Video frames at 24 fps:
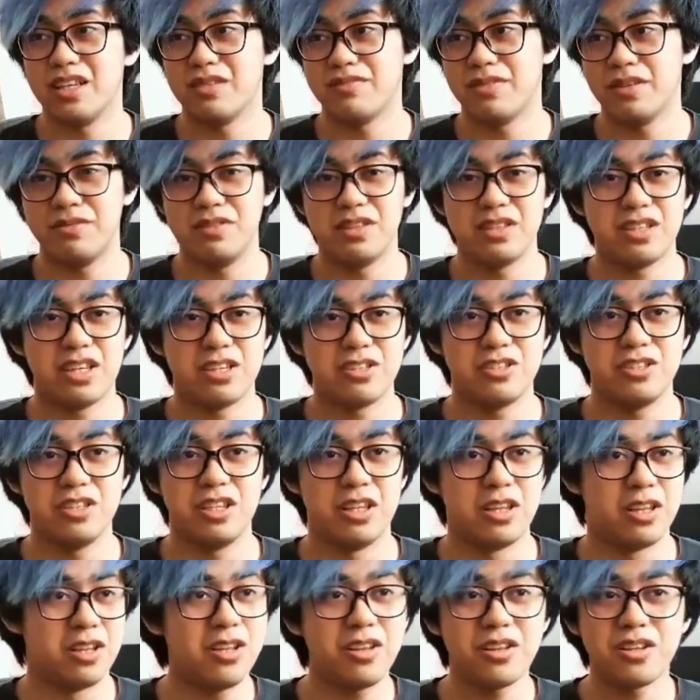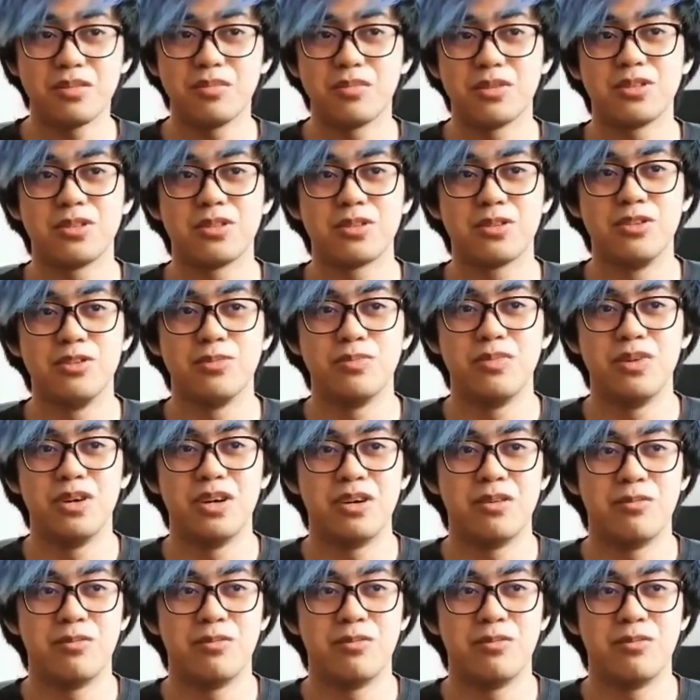If I feel tension in another muscle group,